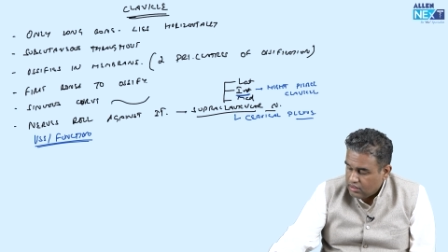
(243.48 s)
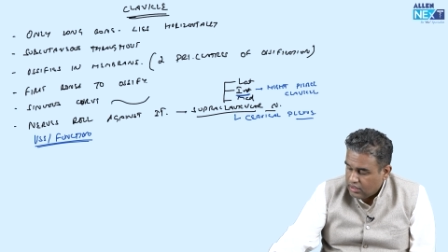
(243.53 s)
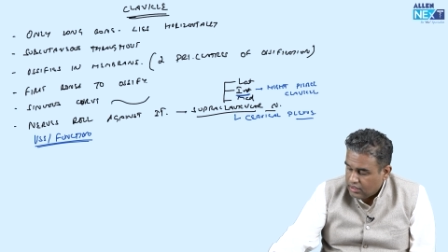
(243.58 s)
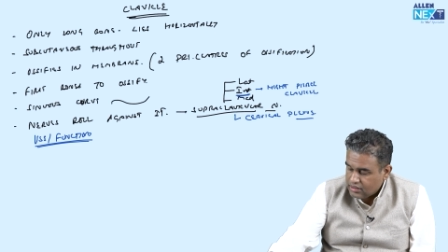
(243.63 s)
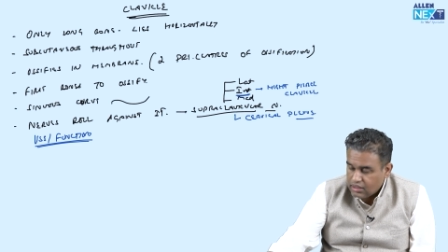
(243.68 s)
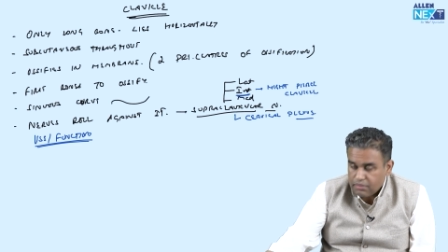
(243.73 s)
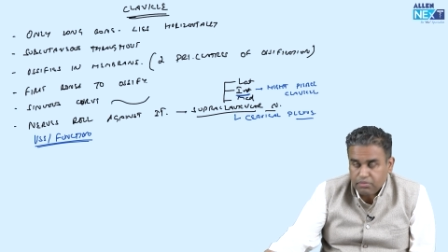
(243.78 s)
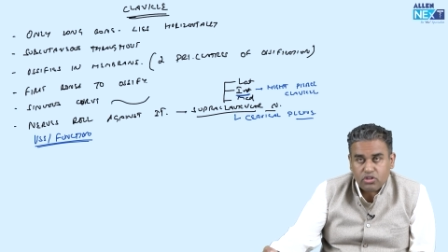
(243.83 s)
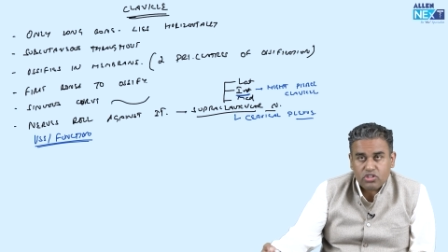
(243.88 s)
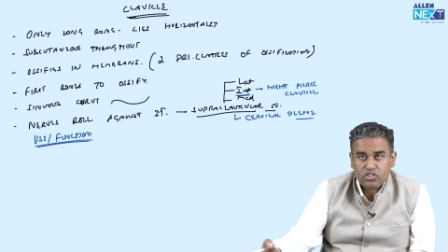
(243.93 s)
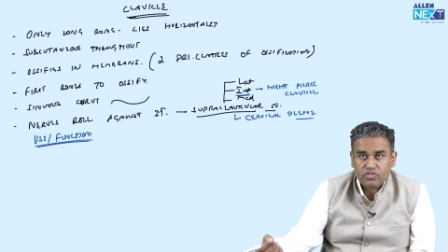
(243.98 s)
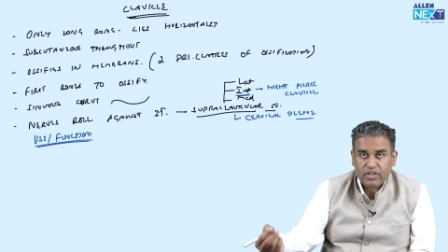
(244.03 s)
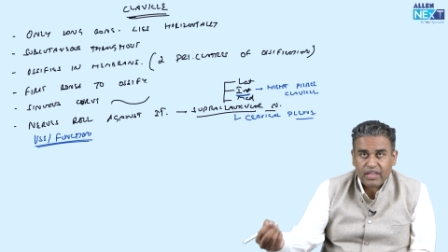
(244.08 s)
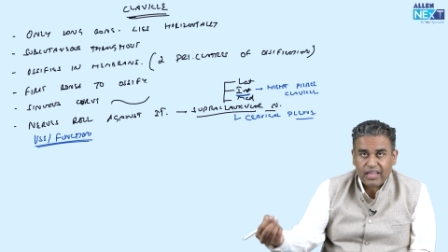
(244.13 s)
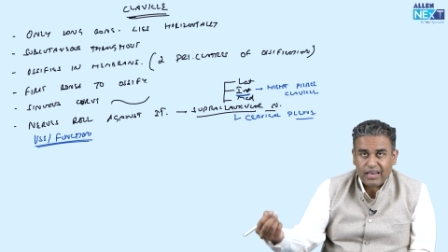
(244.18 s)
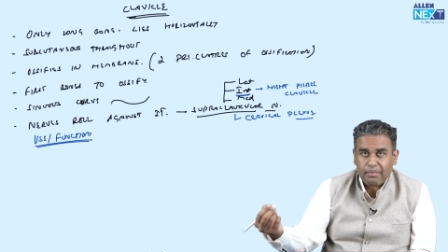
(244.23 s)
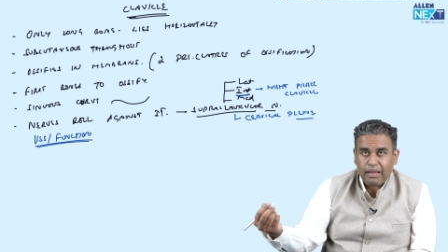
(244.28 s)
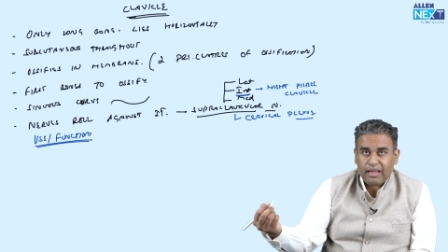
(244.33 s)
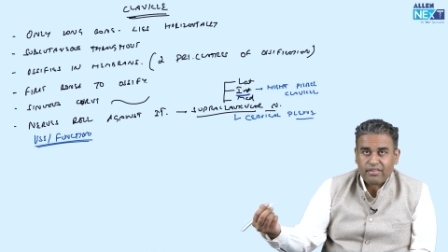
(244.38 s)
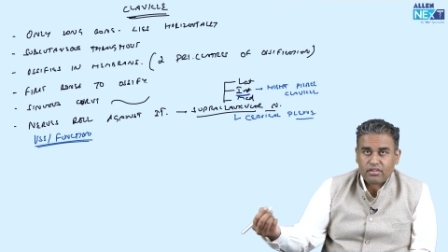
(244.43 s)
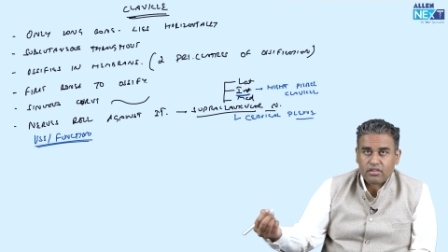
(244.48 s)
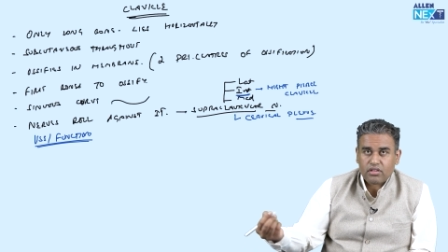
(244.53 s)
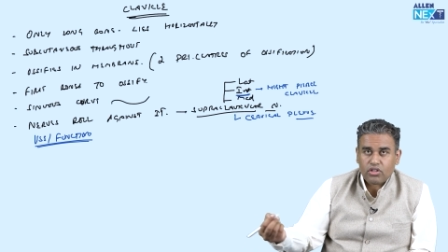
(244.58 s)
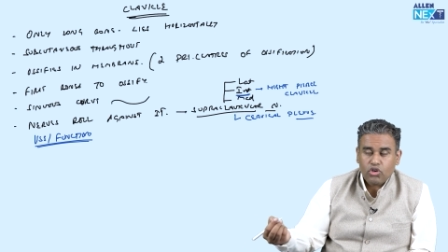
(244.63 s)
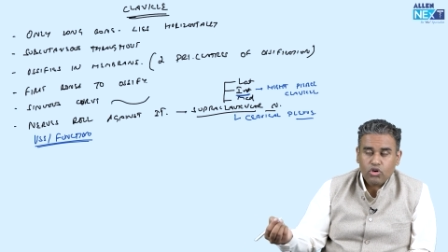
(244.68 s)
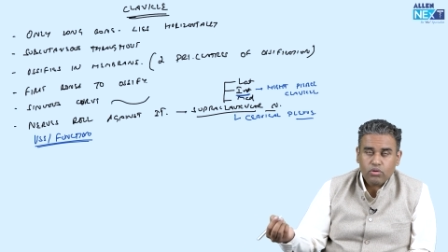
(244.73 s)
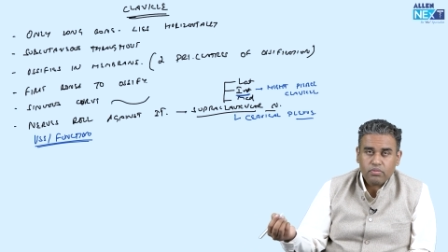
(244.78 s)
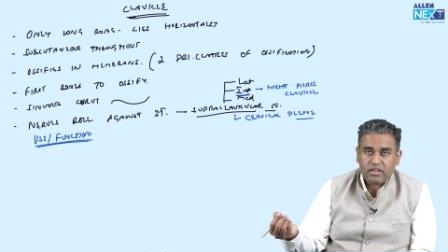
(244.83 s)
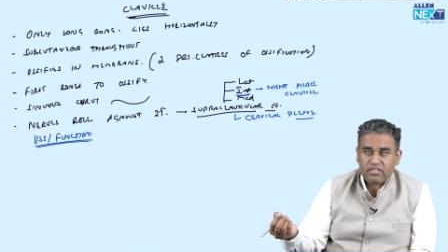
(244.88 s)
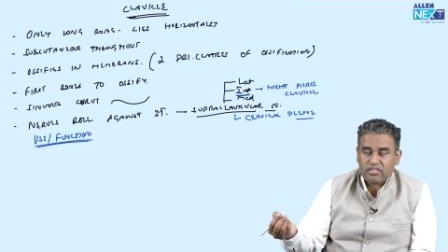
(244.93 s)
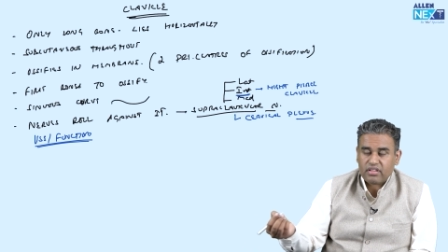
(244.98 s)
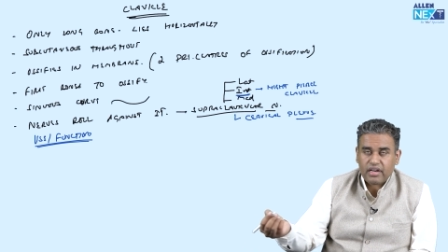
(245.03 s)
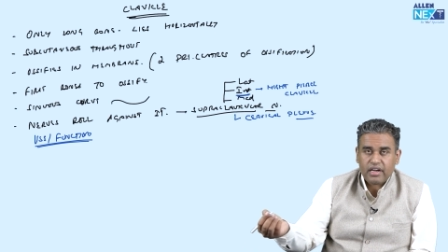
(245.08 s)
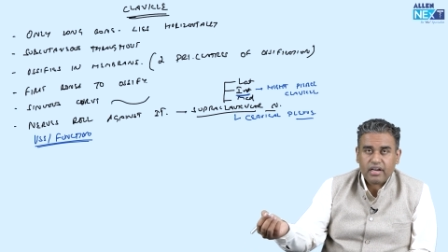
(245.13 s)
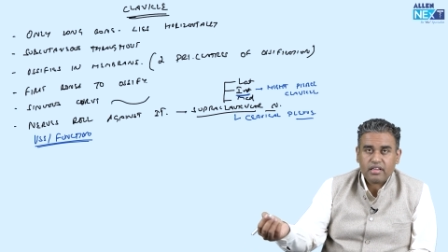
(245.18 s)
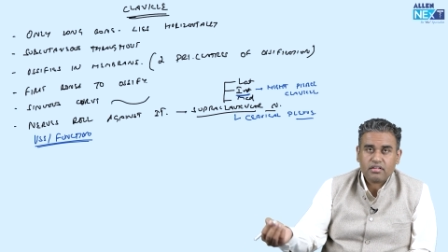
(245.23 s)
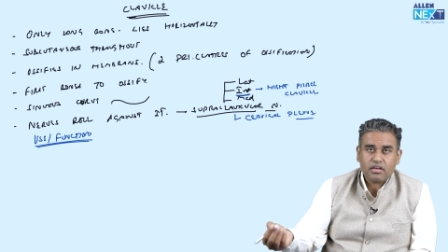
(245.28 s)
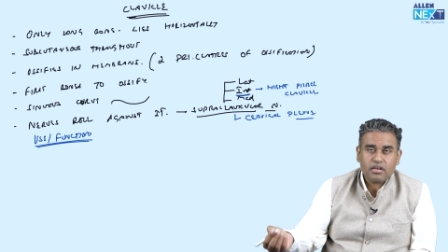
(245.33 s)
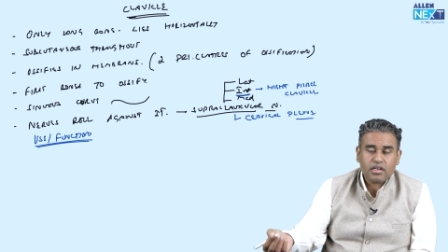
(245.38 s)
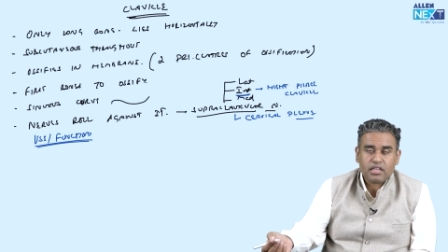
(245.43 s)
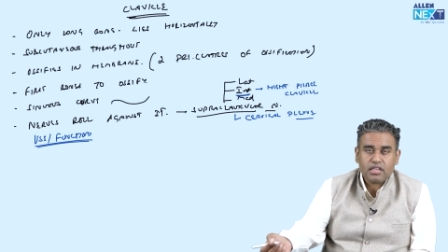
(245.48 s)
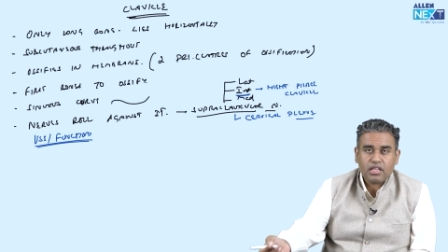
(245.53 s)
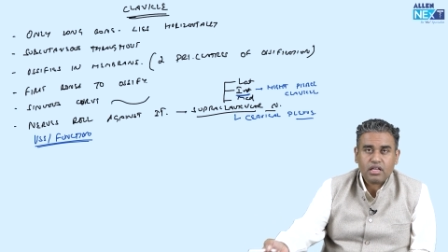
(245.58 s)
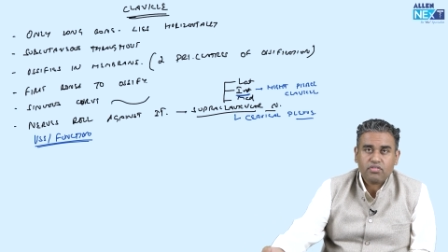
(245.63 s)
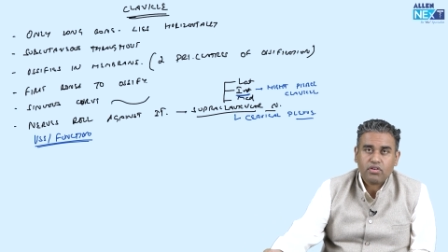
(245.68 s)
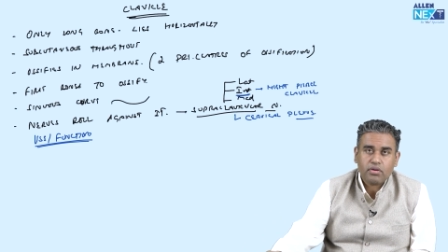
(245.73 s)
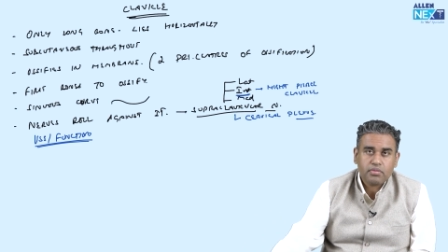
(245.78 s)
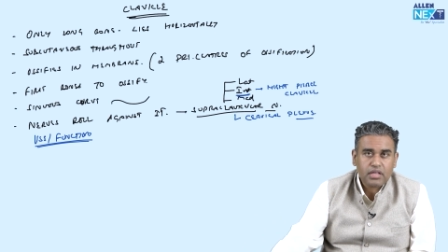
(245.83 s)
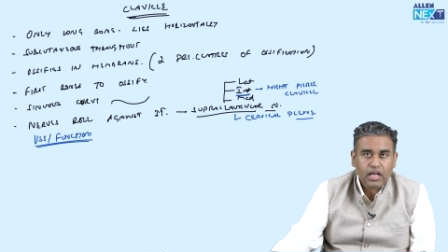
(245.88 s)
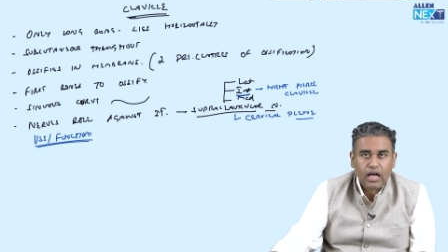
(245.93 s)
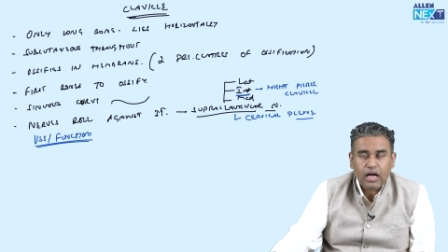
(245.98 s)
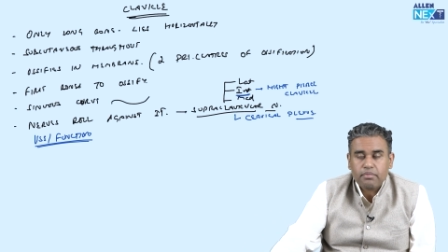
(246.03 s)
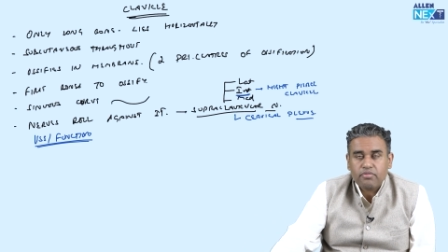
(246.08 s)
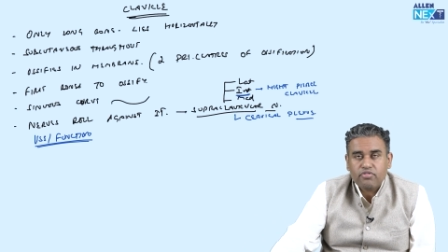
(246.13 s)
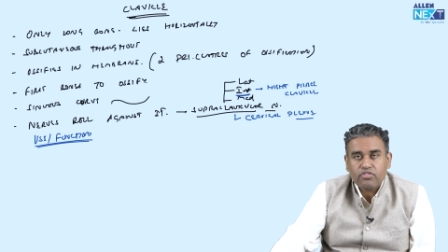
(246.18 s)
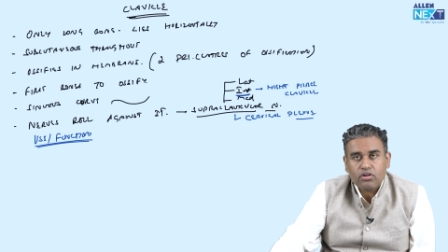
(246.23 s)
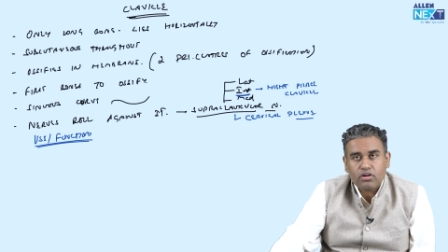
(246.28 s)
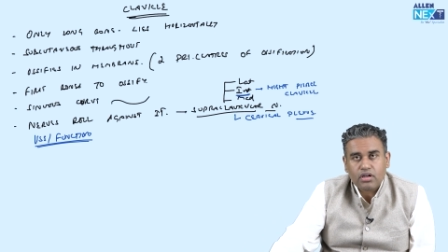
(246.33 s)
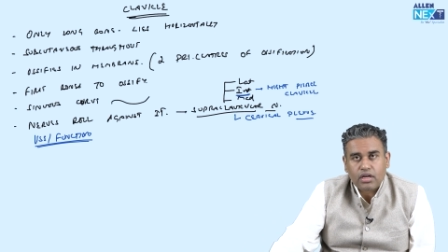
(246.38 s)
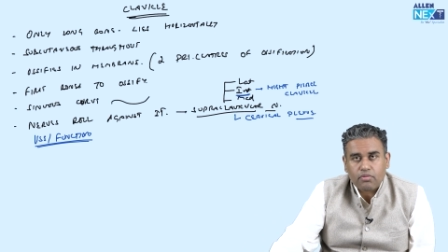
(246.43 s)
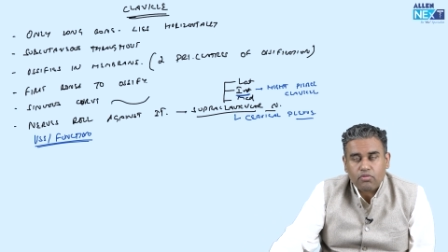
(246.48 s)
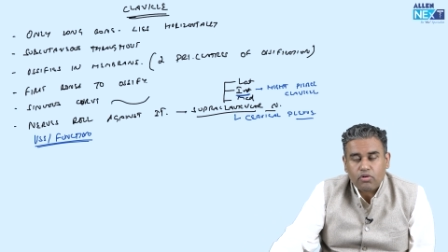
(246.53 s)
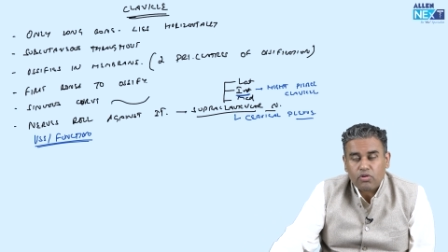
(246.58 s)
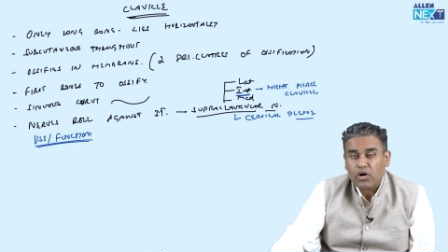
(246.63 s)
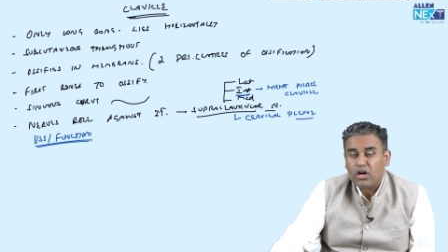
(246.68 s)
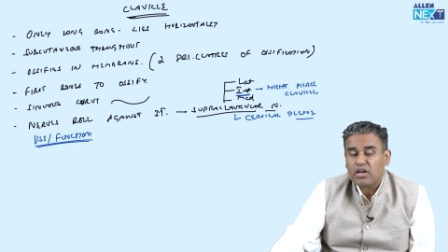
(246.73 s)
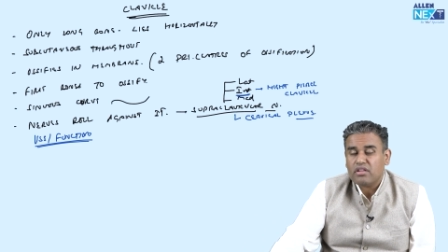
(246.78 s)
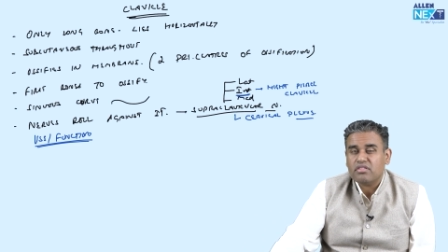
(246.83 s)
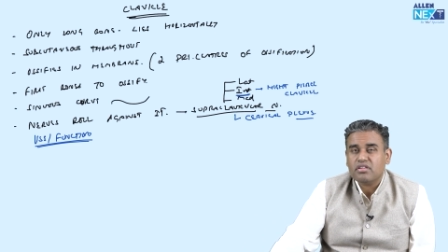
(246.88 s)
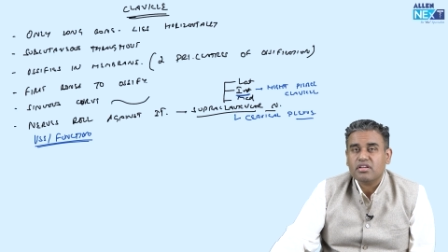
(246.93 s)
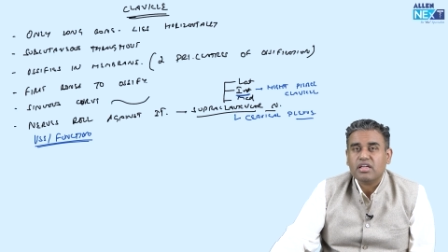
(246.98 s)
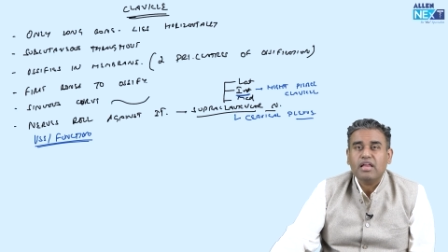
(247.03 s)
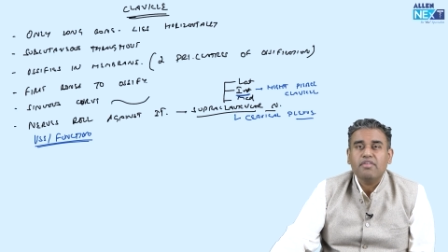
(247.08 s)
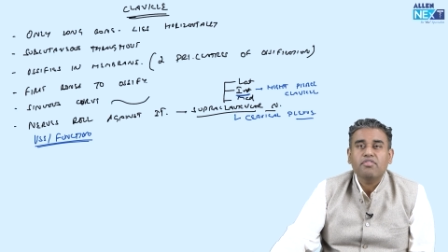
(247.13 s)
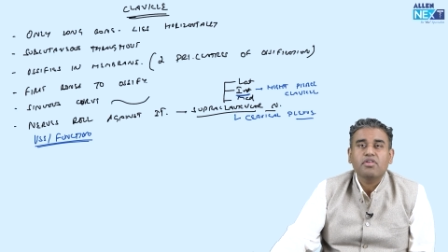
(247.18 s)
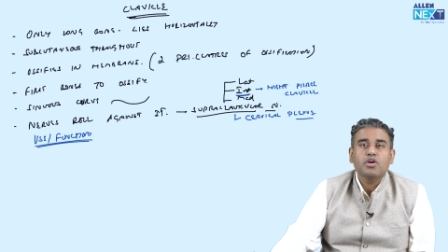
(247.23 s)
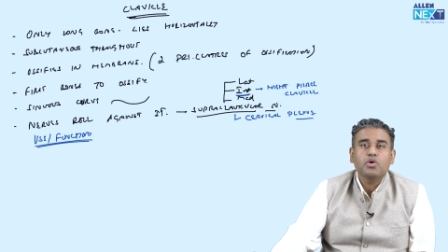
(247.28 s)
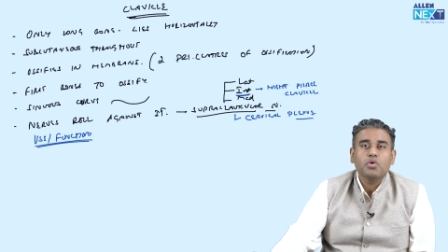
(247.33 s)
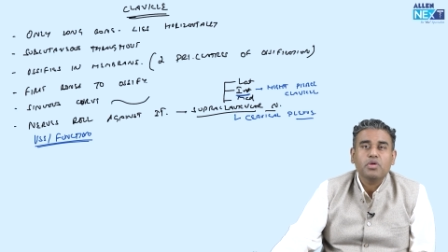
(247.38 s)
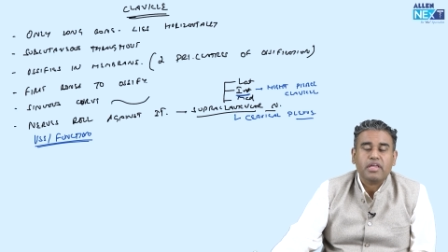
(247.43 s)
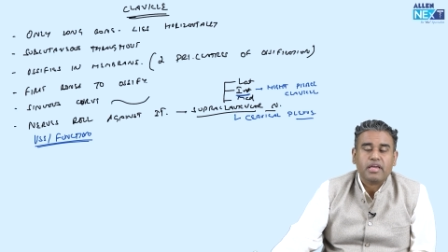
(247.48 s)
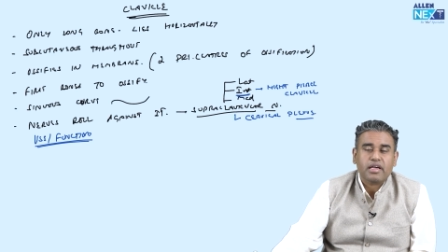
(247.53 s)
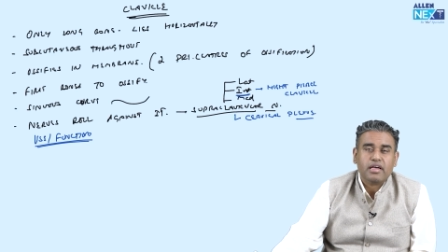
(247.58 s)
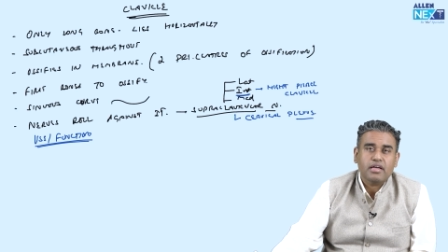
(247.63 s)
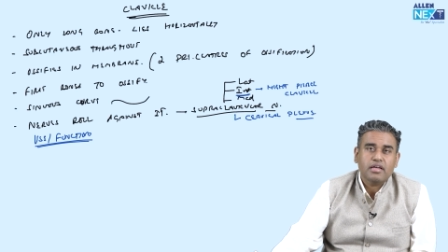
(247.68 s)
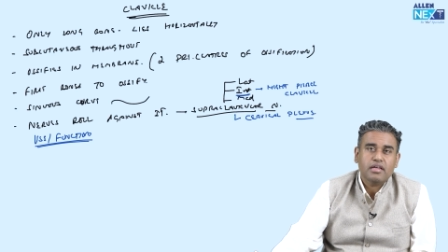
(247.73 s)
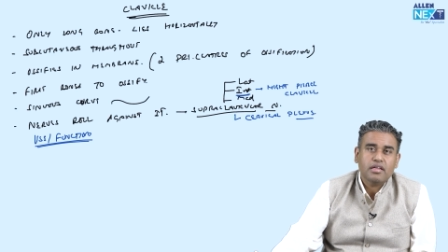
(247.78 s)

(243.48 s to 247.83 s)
Other bones we can imagine, the humerus, the radius, ulna, they are from the arm, forearm. What is the clavicle doing?